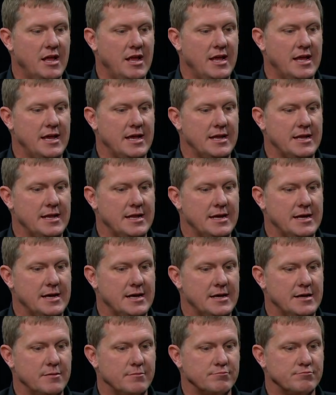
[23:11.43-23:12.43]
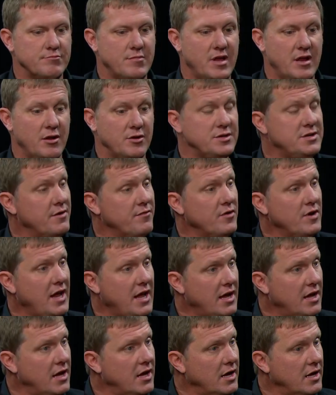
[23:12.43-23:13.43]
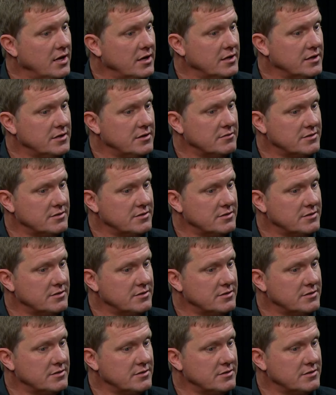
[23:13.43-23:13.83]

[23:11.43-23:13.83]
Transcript: and um, you know different uh,